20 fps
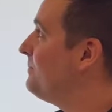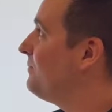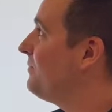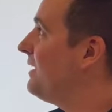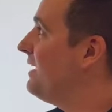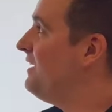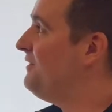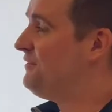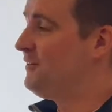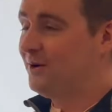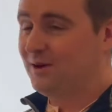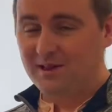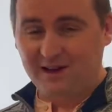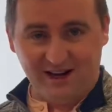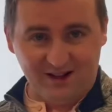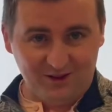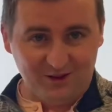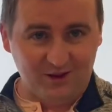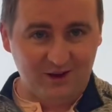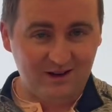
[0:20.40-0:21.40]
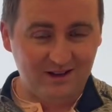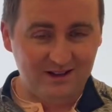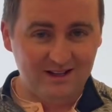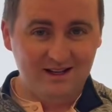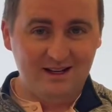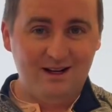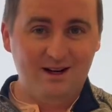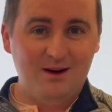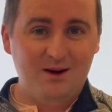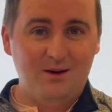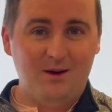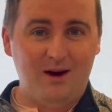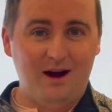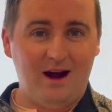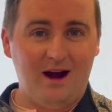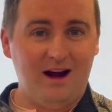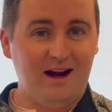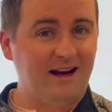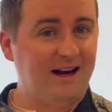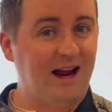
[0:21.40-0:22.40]
If you're a landlord,
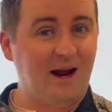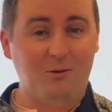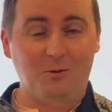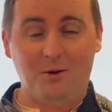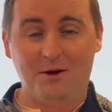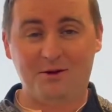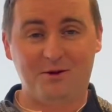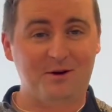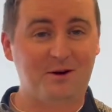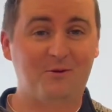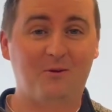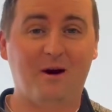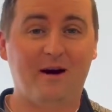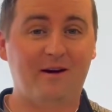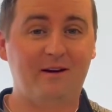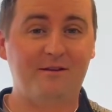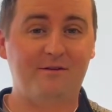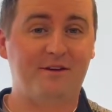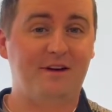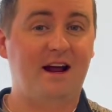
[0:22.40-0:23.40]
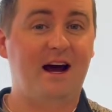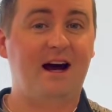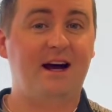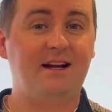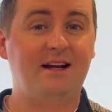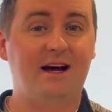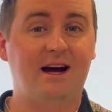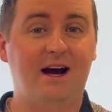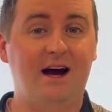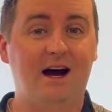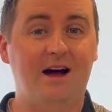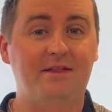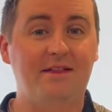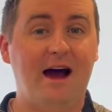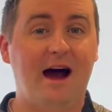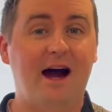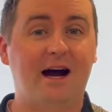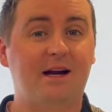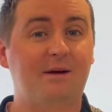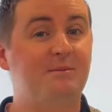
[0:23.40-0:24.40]
again, whether you're aware of it or not, the
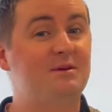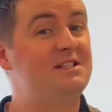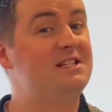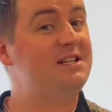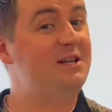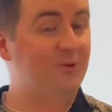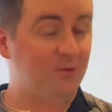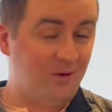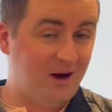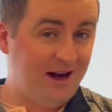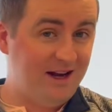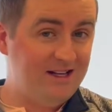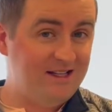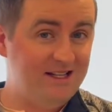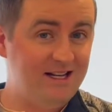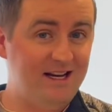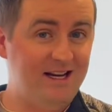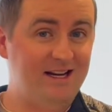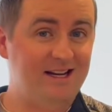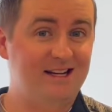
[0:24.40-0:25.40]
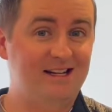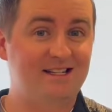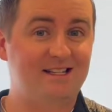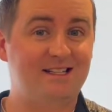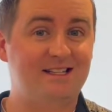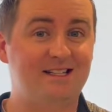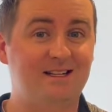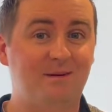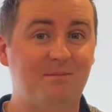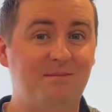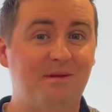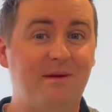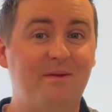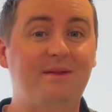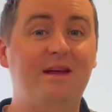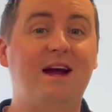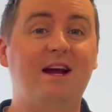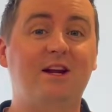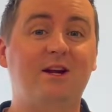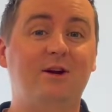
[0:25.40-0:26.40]
occupancy rate is something
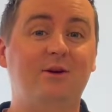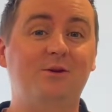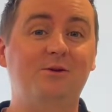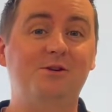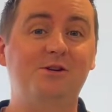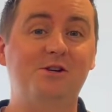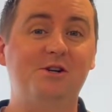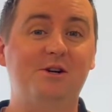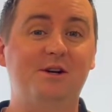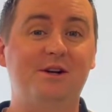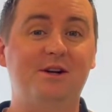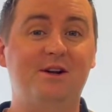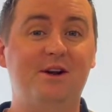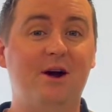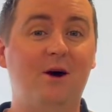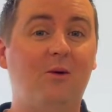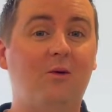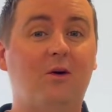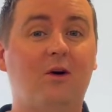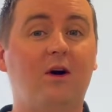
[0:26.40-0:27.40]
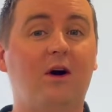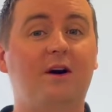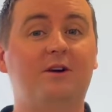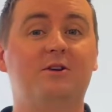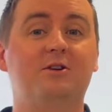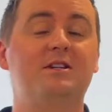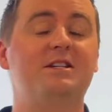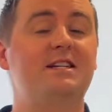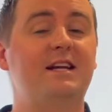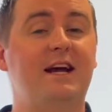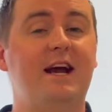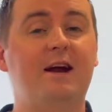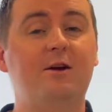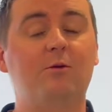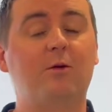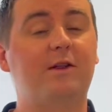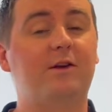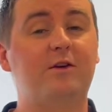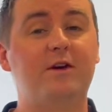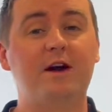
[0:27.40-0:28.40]
that you should know or understand.
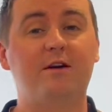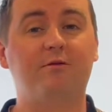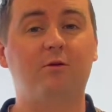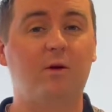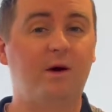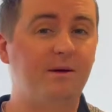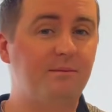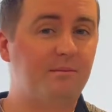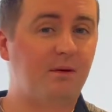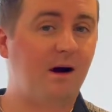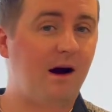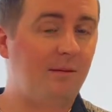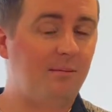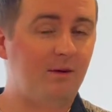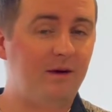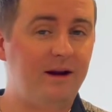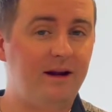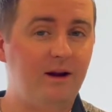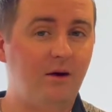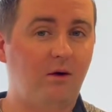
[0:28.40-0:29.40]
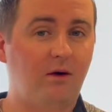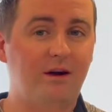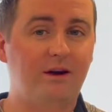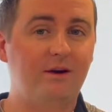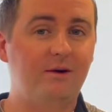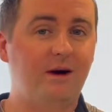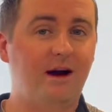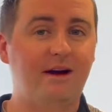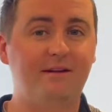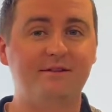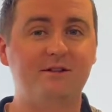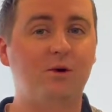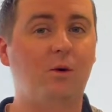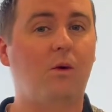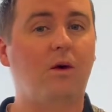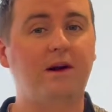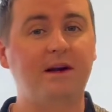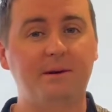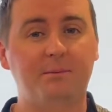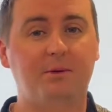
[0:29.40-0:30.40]
Whether you have one property or you have
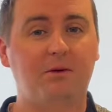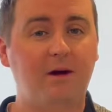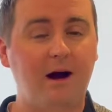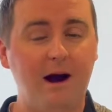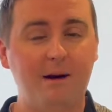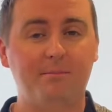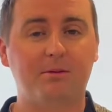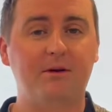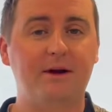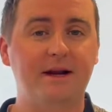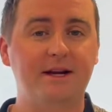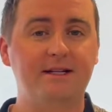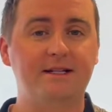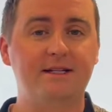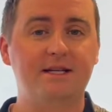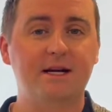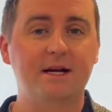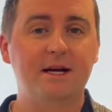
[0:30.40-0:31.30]
20 properties,